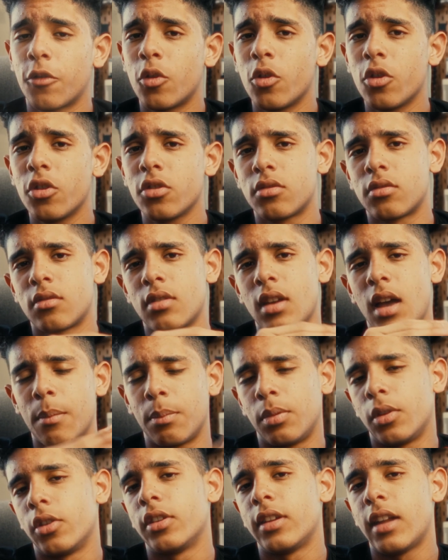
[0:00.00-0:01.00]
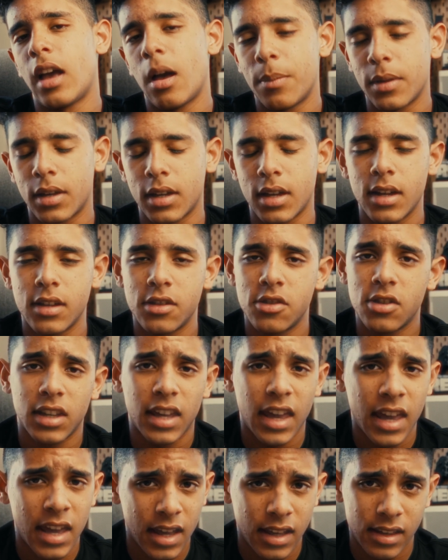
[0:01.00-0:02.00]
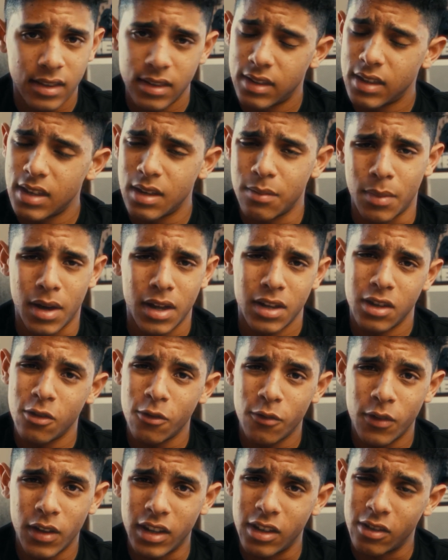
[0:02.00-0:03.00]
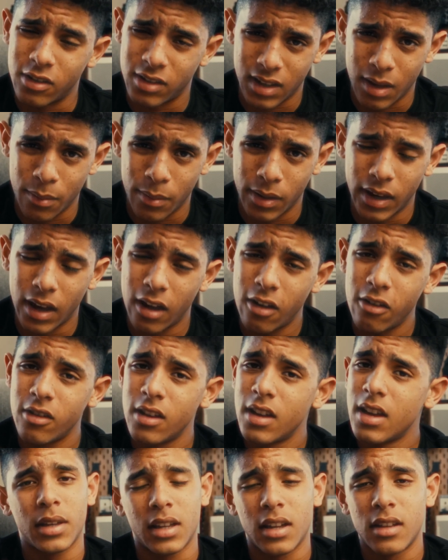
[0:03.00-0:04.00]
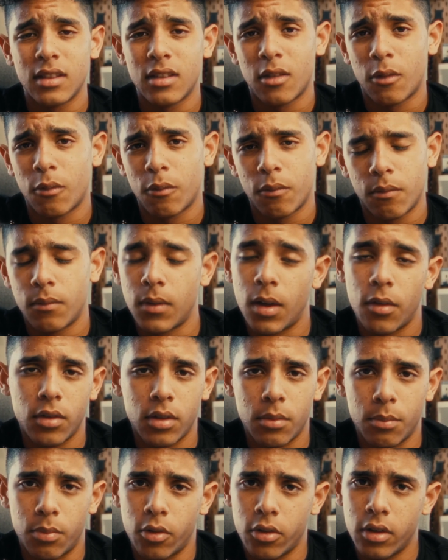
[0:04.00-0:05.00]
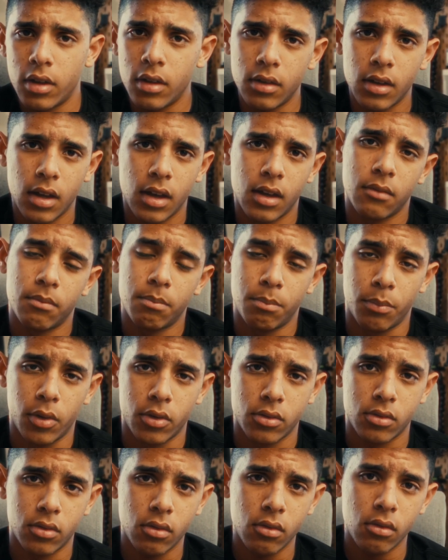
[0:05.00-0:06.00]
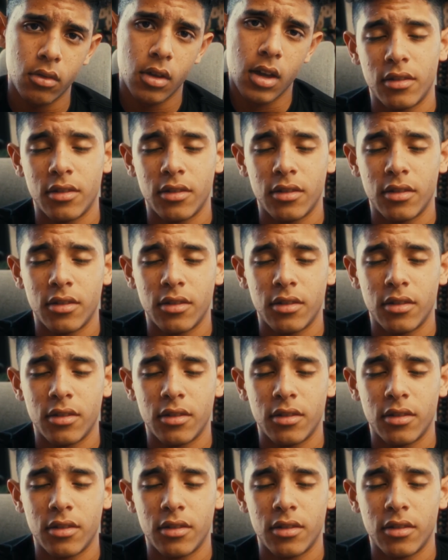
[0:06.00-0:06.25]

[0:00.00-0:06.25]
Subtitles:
course, I blurred it out because you can't see my new videos coming out because it's very important and personal.